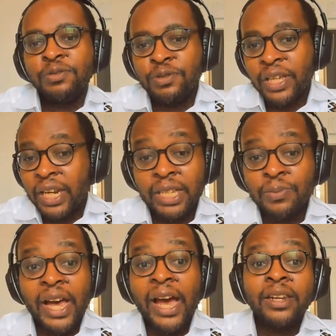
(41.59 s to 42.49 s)
to do that
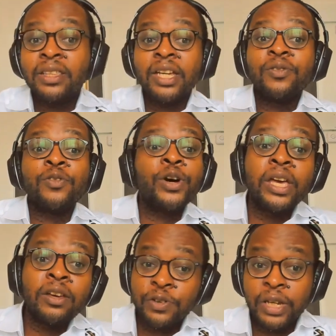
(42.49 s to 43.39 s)
exam? I did that
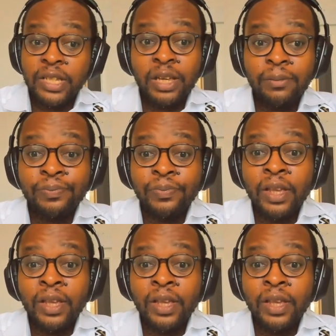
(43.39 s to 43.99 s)
for every exam.